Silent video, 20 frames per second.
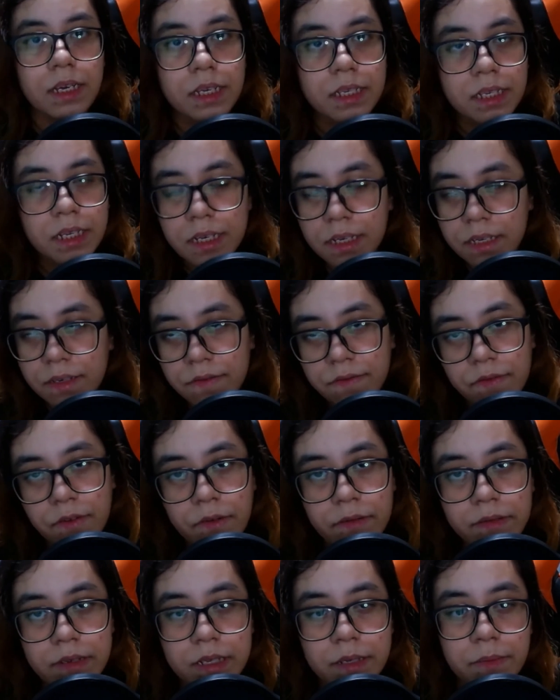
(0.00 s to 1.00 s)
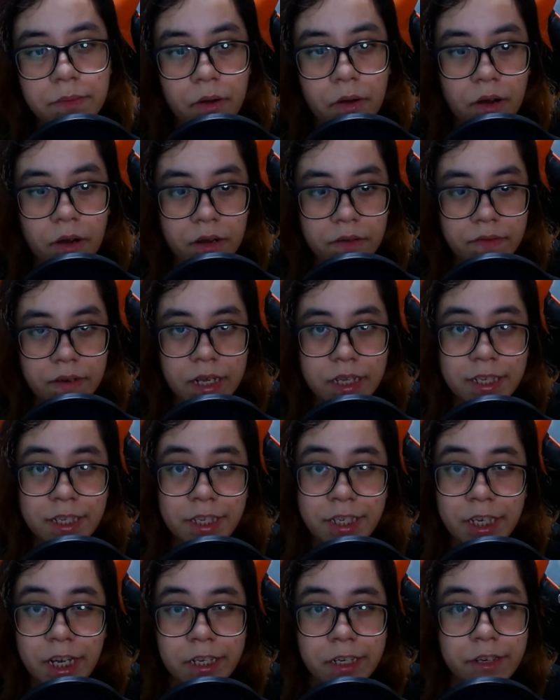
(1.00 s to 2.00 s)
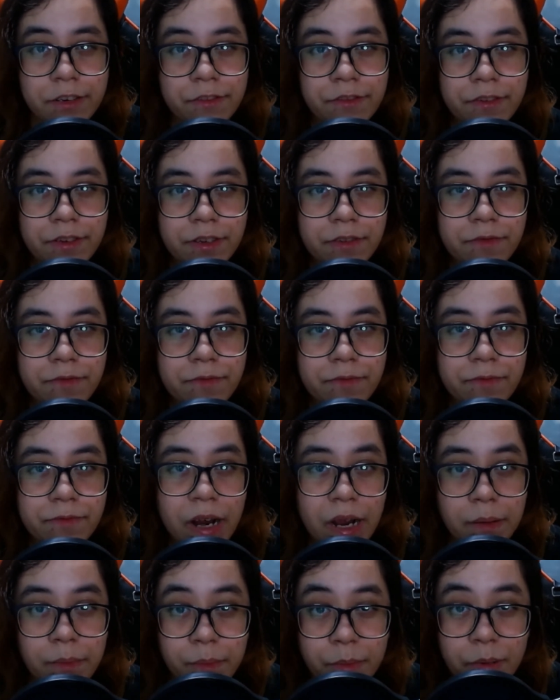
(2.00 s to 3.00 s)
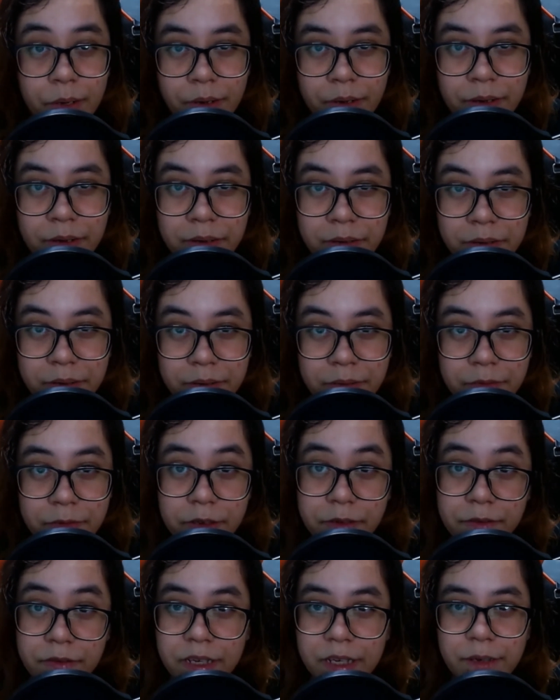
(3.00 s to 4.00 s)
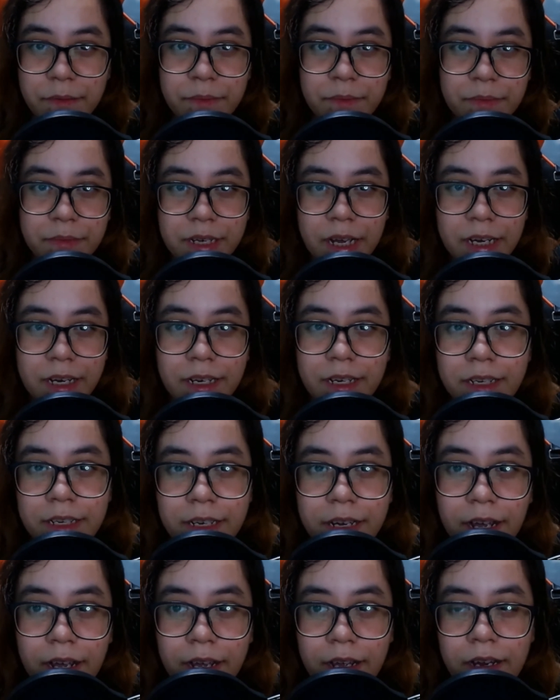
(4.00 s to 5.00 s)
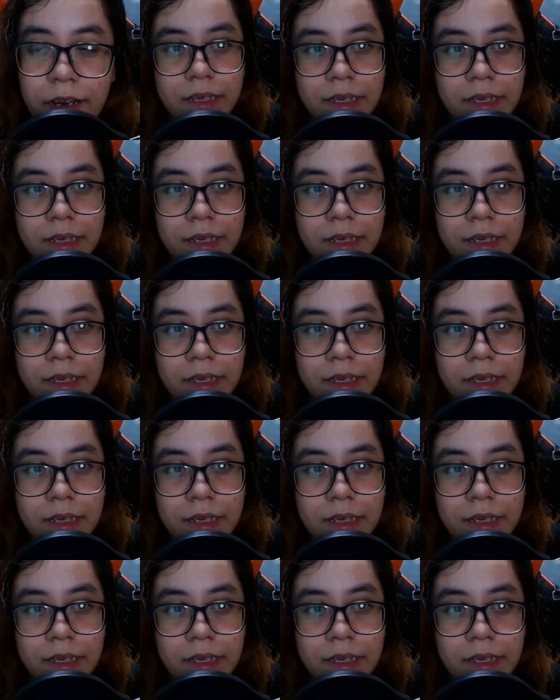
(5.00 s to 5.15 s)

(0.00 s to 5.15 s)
His info is more of like general ramble, with him kind of in there.